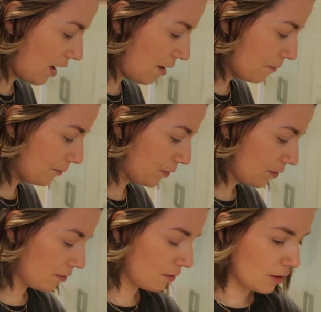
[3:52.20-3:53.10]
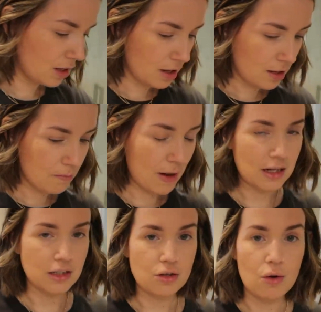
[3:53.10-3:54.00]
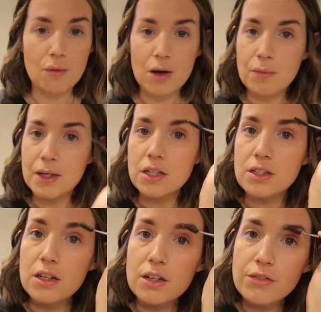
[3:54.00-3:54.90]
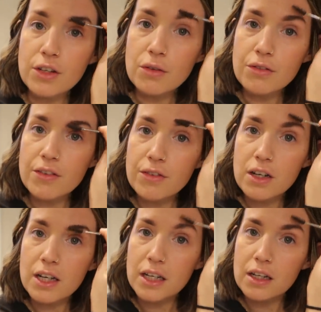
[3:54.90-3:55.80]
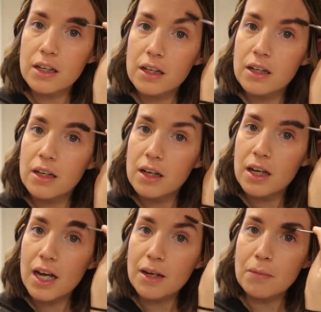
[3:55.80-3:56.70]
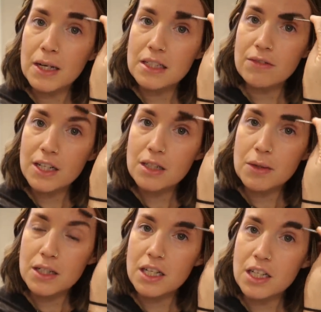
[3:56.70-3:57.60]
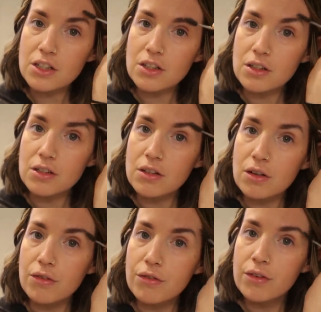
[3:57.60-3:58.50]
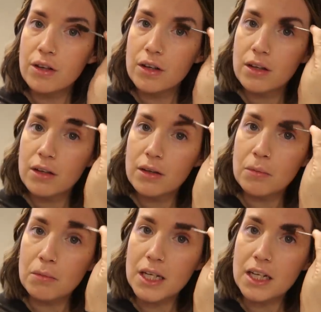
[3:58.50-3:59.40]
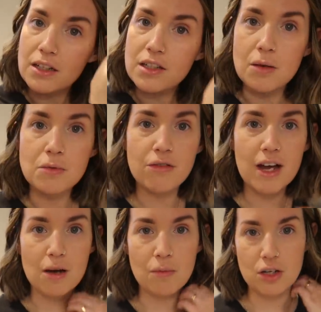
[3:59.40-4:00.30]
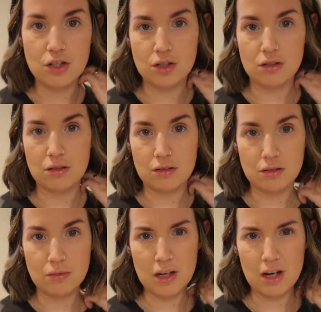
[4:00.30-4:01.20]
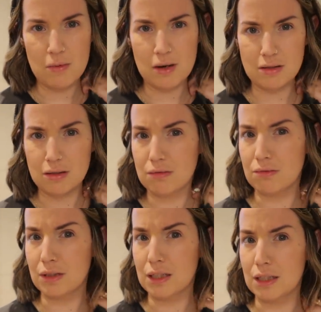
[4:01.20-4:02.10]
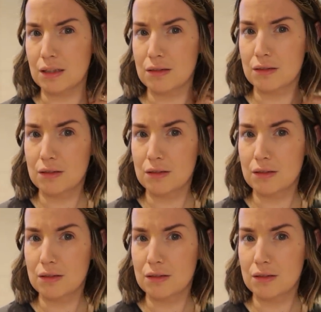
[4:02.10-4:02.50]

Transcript: that balance quite well, because none of you have ever like had massive expectations of me in terms of how much. Do my eyebrows look really